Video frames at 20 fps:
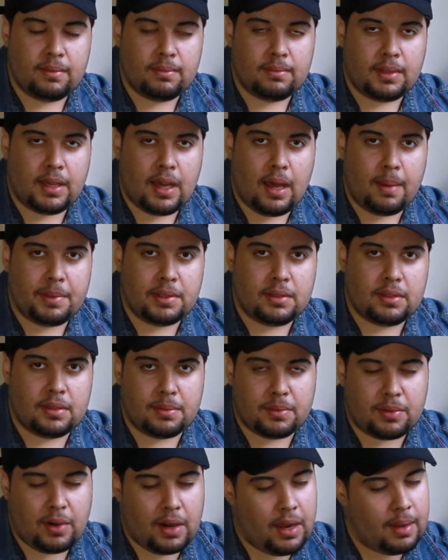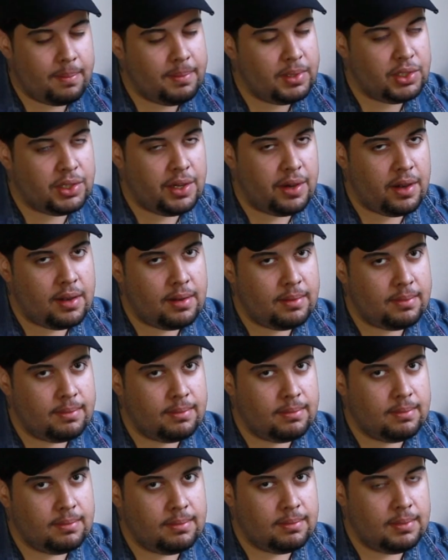rate, comment, subscribe,
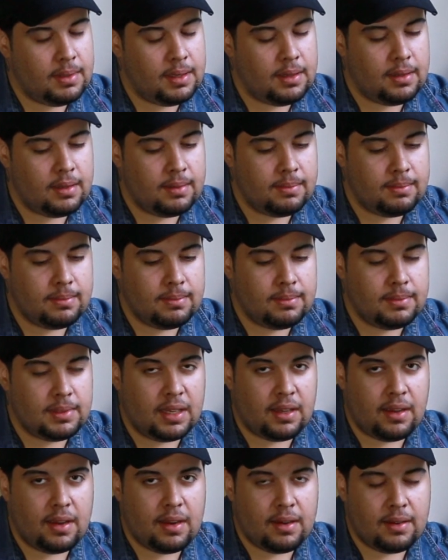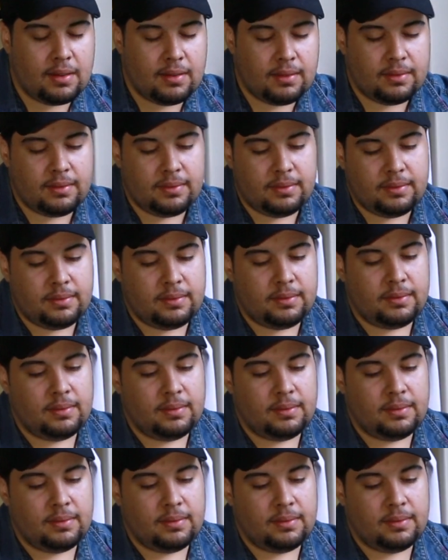share. Take care.